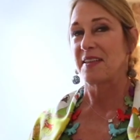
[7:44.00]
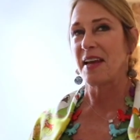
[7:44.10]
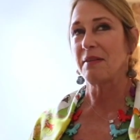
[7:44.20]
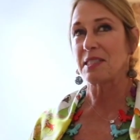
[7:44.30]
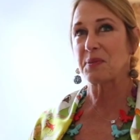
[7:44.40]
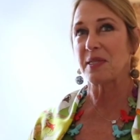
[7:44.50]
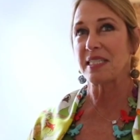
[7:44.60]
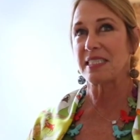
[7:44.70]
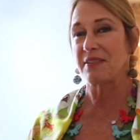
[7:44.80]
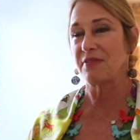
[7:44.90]
So that was
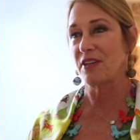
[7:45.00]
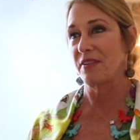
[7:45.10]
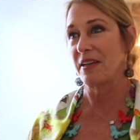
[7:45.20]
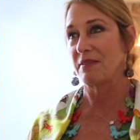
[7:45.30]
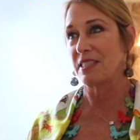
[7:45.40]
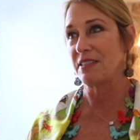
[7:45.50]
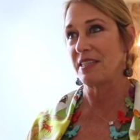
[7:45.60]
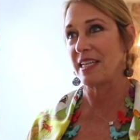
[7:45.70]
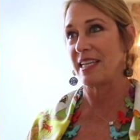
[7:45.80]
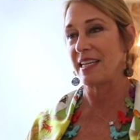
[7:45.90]
really different. That was
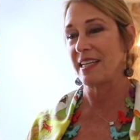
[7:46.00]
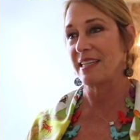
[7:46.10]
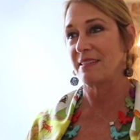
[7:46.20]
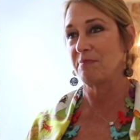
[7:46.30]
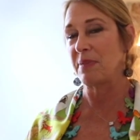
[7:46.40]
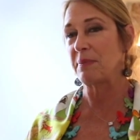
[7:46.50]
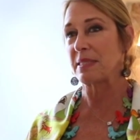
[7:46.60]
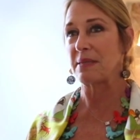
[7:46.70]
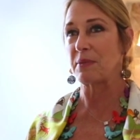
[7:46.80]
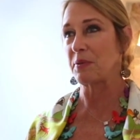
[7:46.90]
unique, and
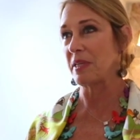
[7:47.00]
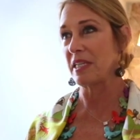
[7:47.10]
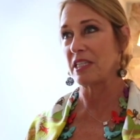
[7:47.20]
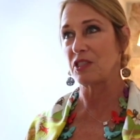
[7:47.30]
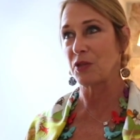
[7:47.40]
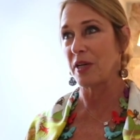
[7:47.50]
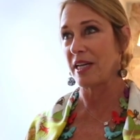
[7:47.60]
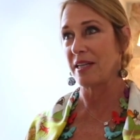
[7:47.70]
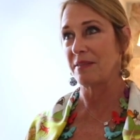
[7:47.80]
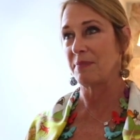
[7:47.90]
people seemed to really enjoy it.